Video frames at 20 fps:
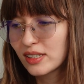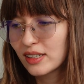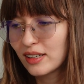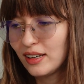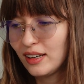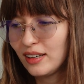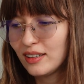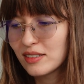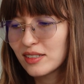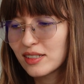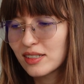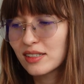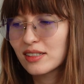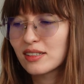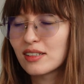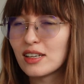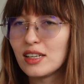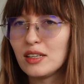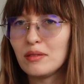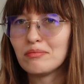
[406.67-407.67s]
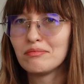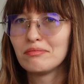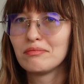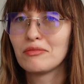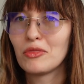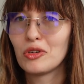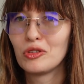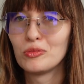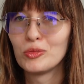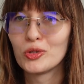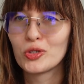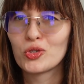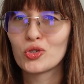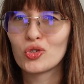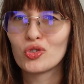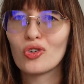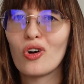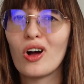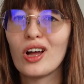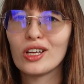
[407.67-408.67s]
again the same
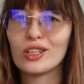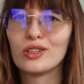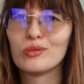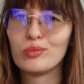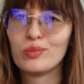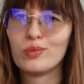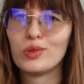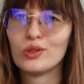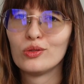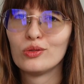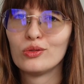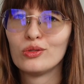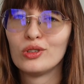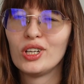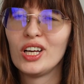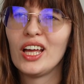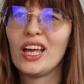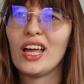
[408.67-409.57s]
almost royal blue